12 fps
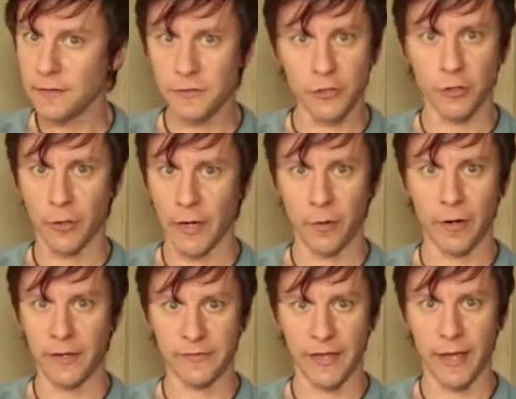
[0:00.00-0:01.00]
is a great
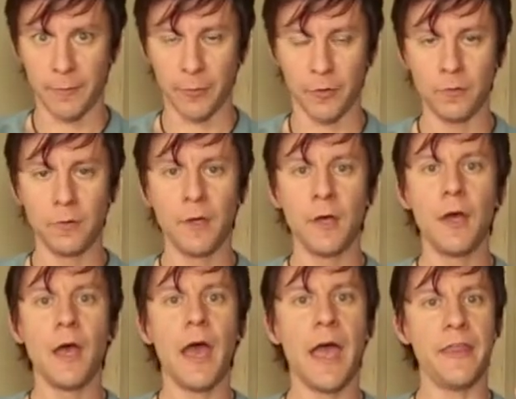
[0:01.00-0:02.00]
example.
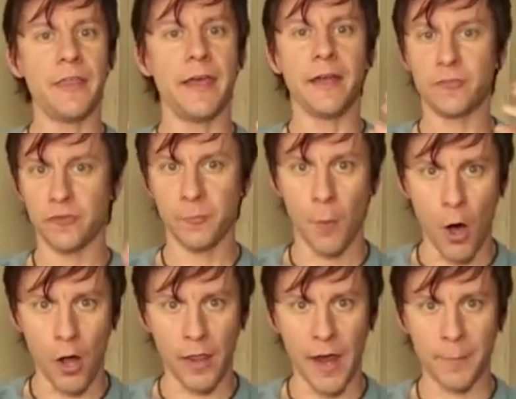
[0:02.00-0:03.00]
And then a
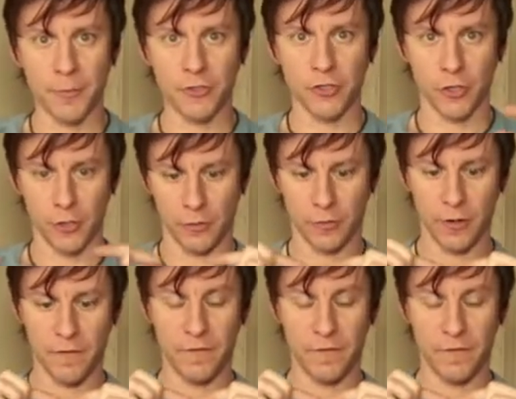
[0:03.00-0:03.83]
small aperture, a